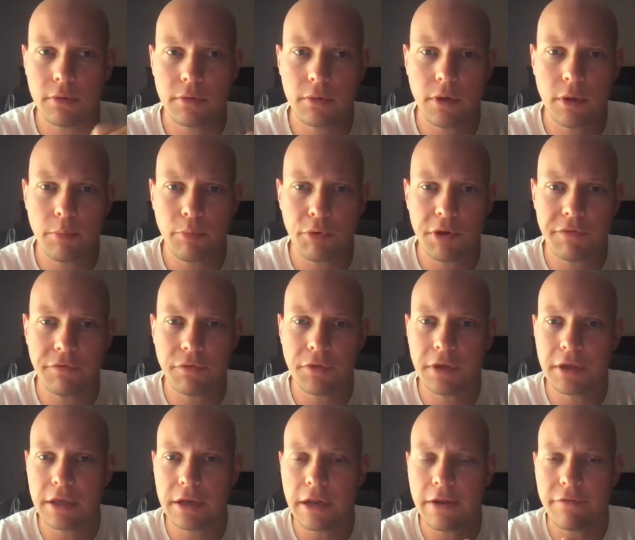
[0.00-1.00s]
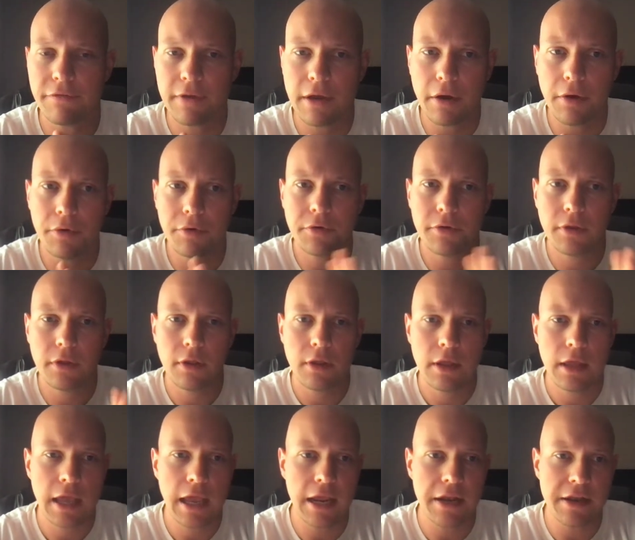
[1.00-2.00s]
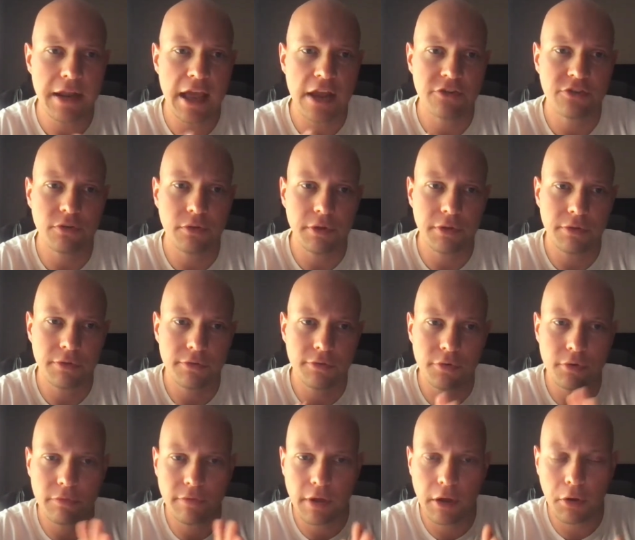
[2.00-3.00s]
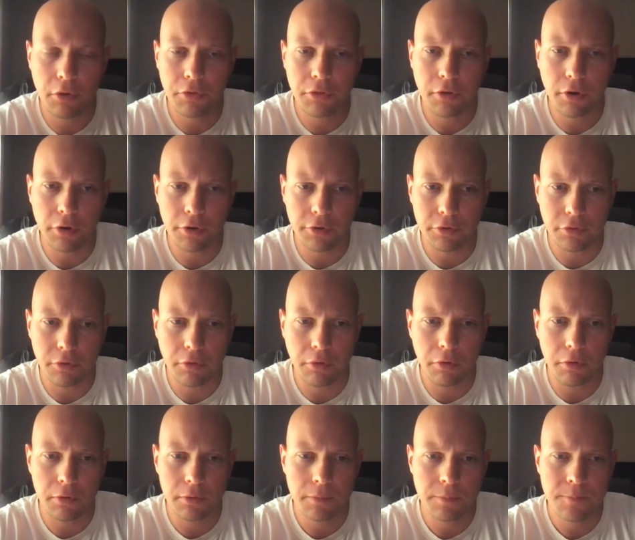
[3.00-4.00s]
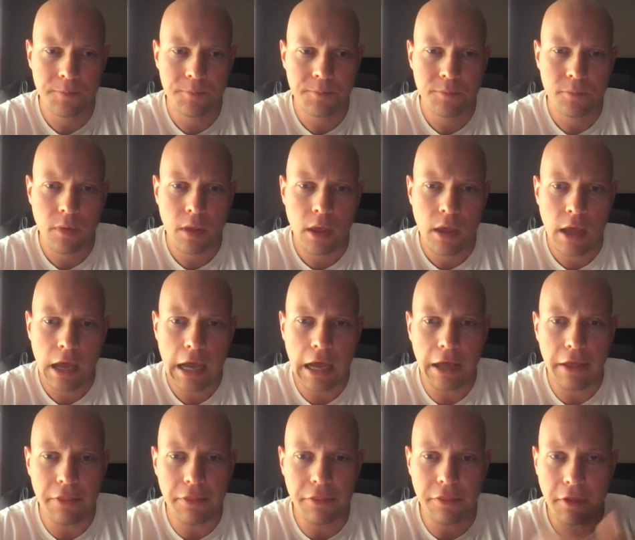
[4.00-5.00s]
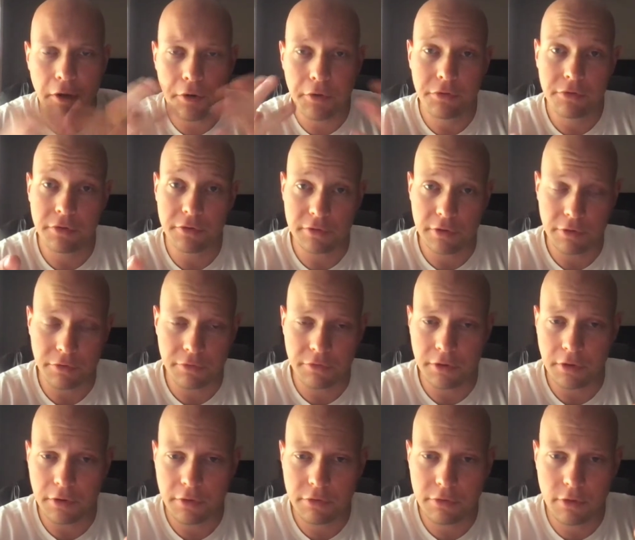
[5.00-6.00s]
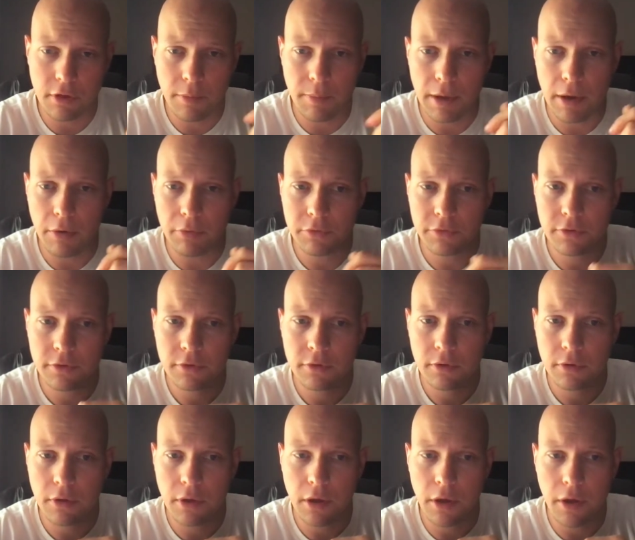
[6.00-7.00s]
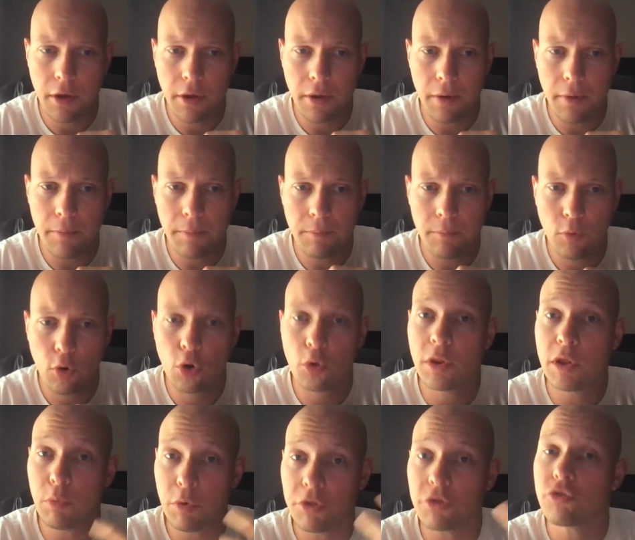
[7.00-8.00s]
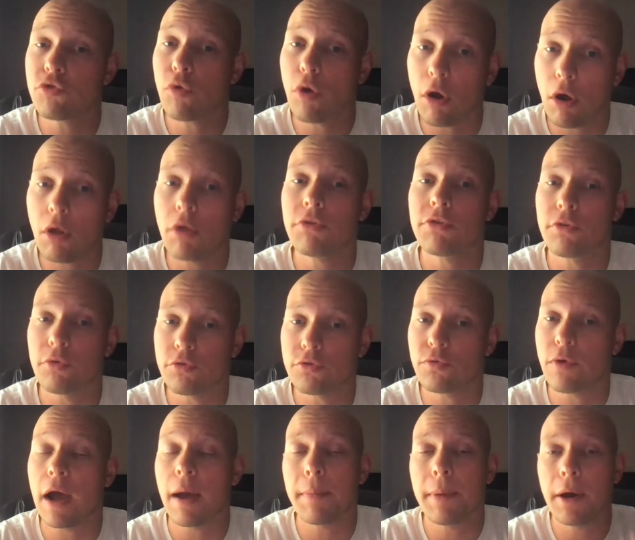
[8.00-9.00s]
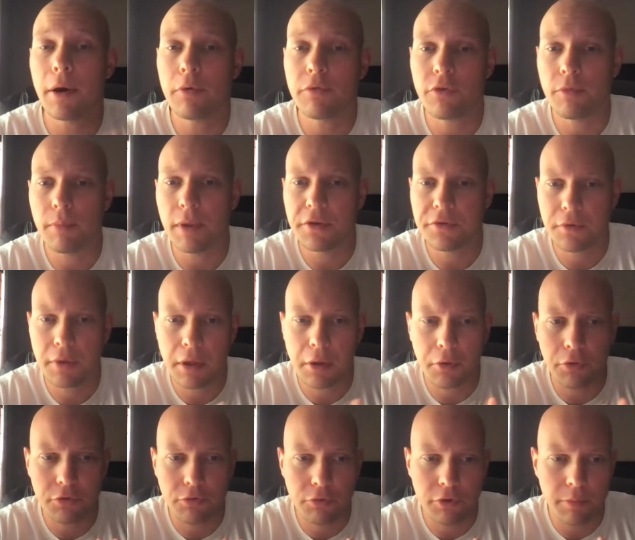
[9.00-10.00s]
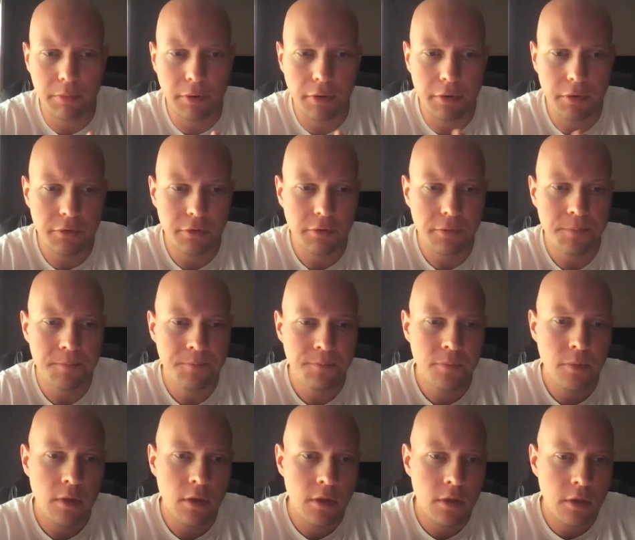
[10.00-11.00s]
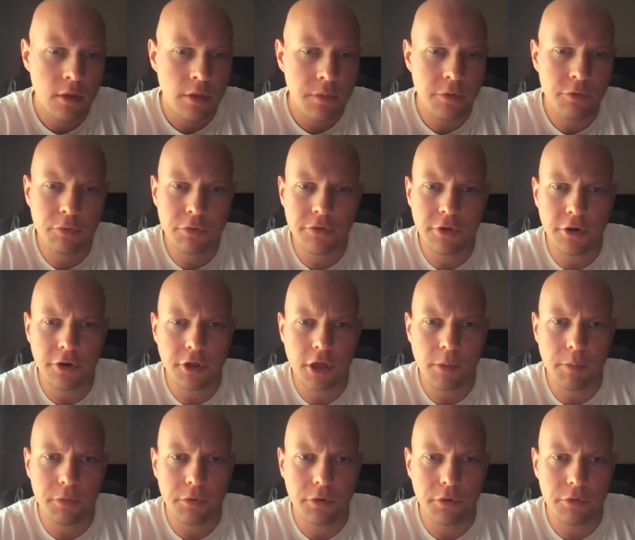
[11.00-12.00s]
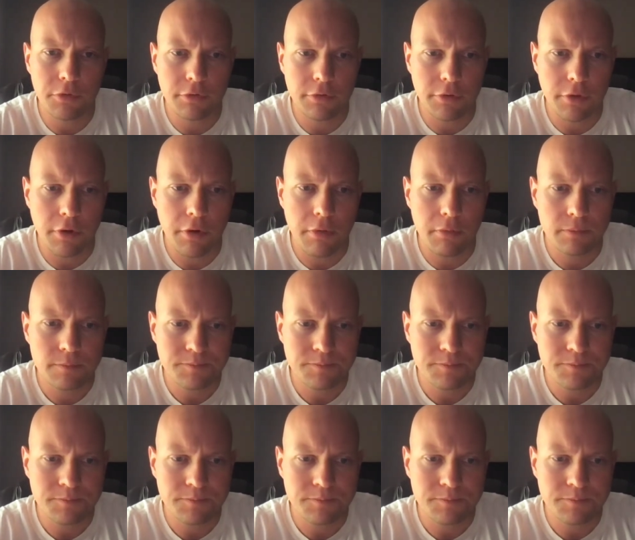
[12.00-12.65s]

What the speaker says: briefly, and I found a National Institute of Health article on their statistics about early withdrawal, so dropout from mental health treatment. This was done a couple years ago.